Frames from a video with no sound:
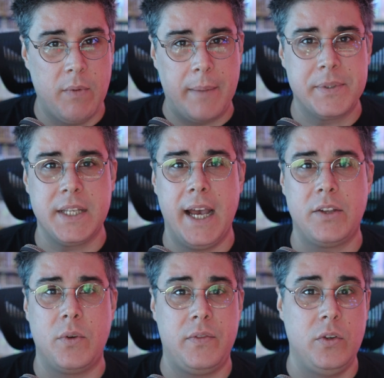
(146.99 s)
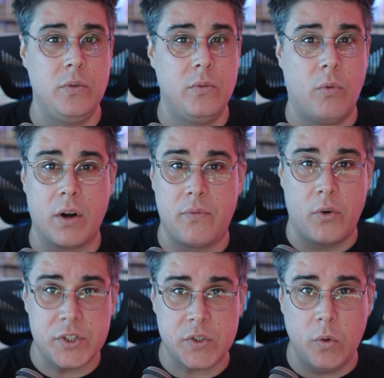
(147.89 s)
website or if you work
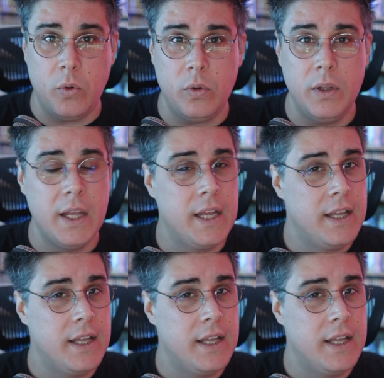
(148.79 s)
for a school.